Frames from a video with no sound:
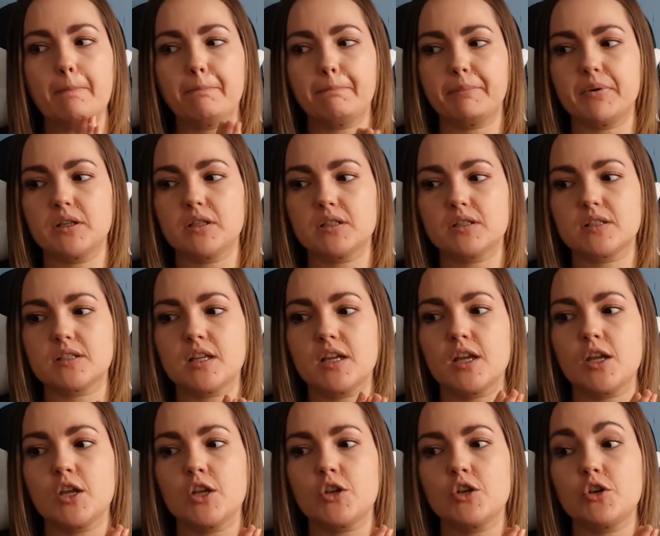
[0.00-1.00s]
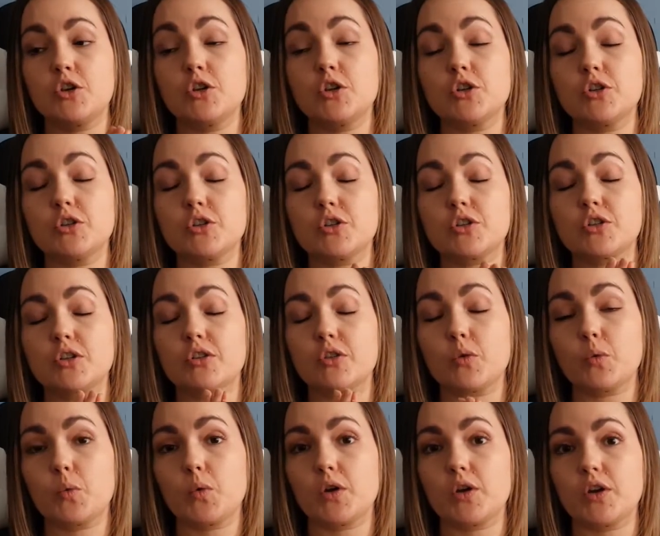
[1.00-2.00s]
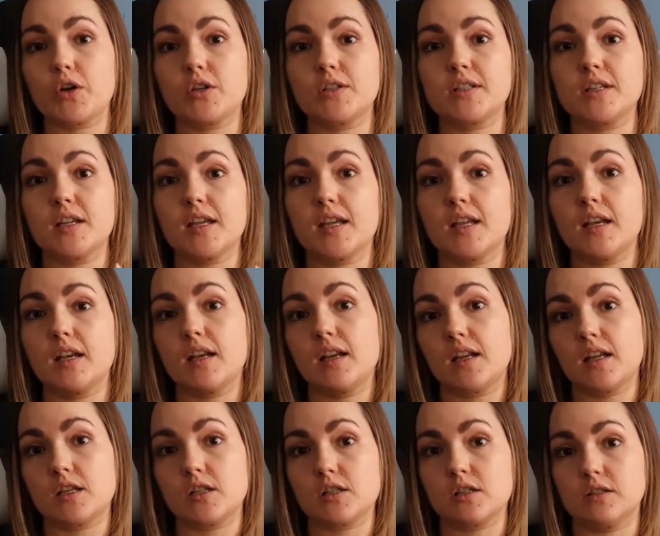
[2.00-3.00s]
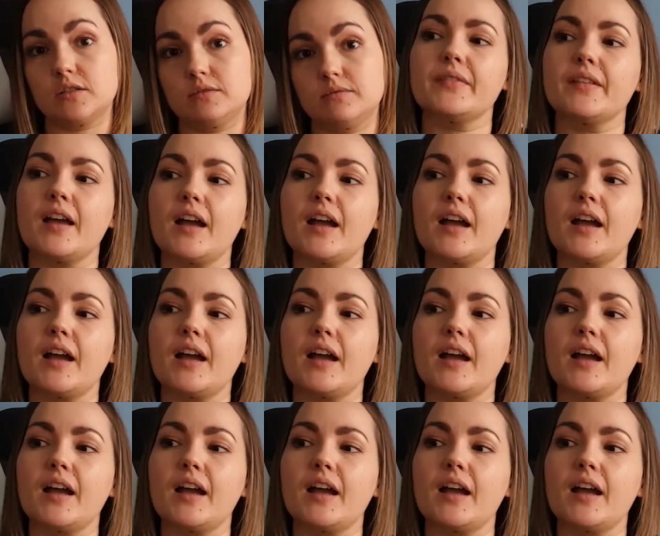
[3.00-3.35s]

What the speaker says: But note the word initial.